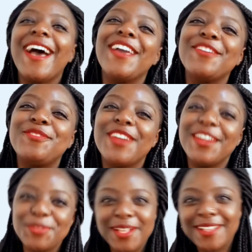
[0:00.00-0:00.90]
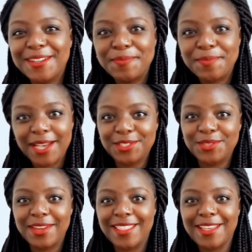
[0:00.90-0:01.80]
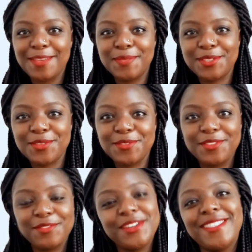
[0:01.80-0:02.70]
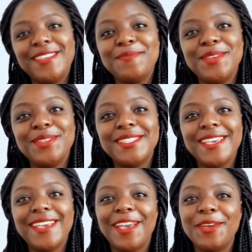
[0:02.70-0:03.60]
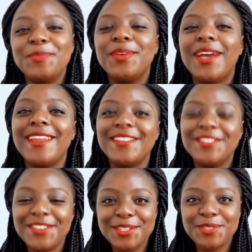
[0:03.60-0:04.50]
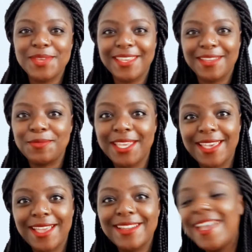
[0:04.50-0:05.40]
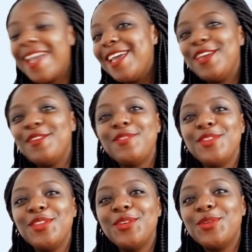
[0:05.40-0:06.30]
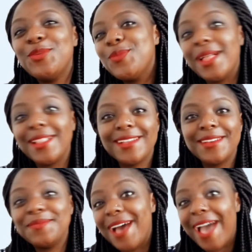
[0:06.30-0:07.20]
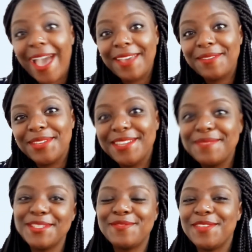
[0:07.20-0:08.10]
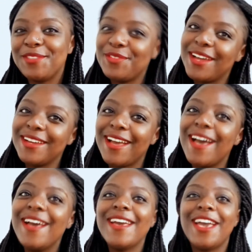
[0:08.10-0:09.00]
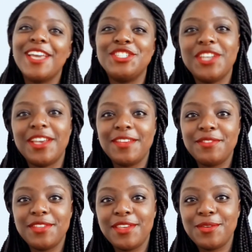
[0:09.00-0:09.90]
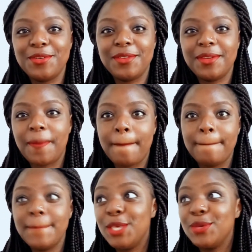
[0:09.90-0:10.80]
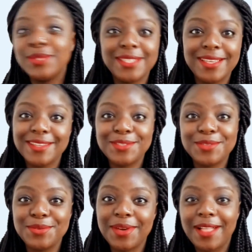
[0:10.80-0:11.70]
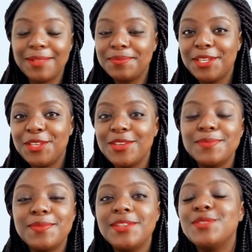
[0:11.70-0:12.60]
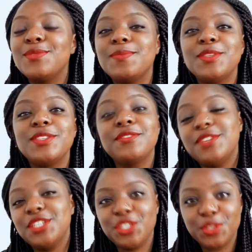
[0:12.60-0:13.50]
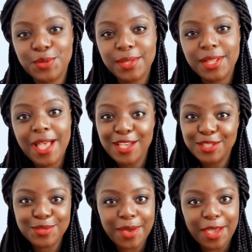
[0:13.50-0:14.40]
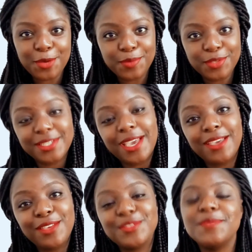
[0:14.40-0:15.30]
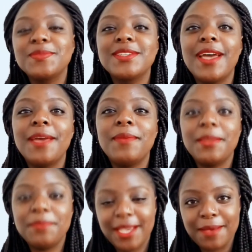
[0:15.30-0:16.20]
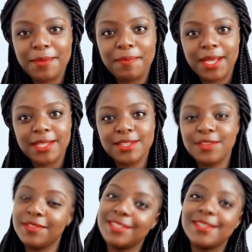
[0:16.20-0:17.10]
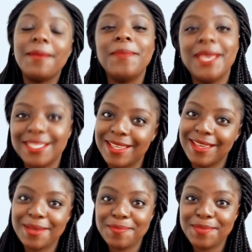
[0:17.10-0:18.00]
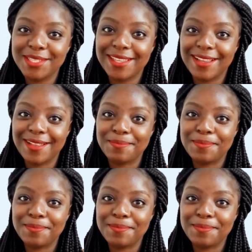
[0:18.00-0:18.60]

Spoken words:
Hi friend, welcome back to another episode of Everything Music. I hope you had a great week and weekend. If you're new, welcome. Hi, my name is Franca. I share everything on music to help make your experience with music fresh and cool. So I hope you stay, you subscribe and become a part of this amazing music club.